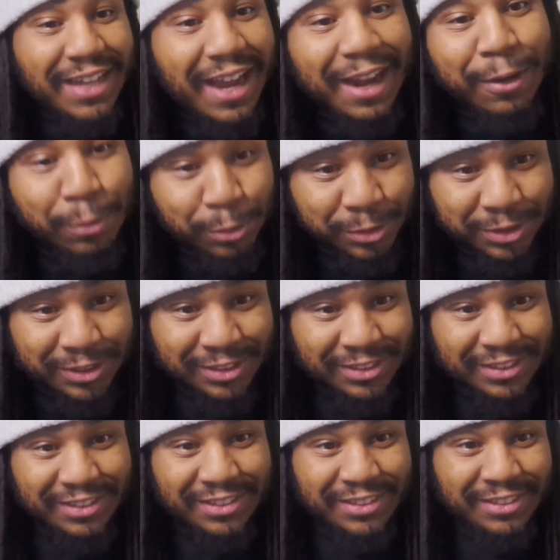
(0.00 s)
tackles
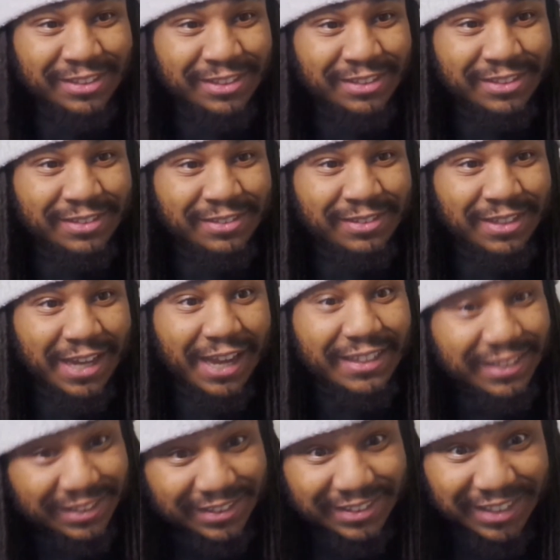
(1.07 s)

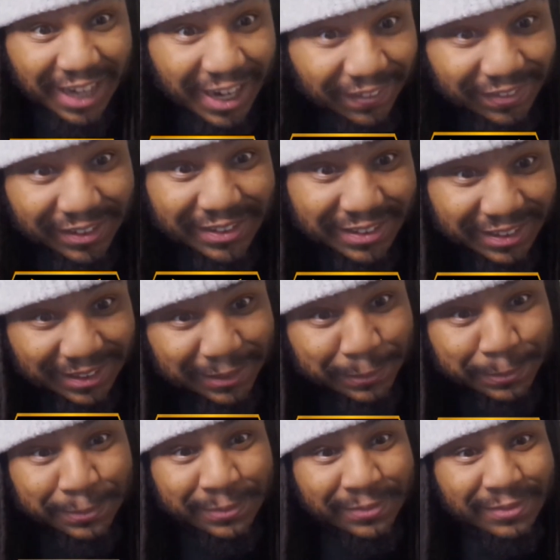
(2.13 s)
as a safety,
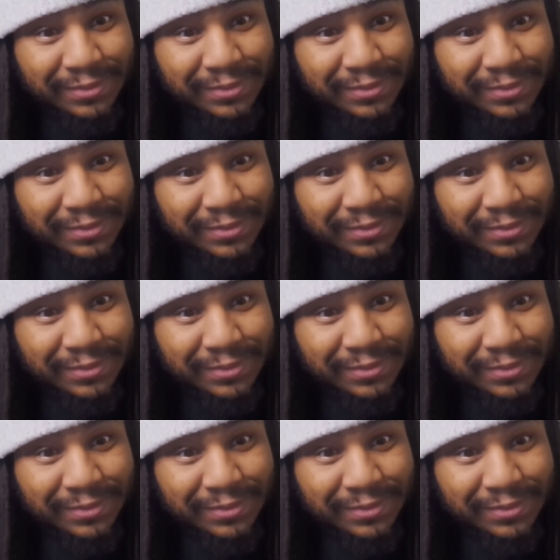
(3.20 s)
Slim.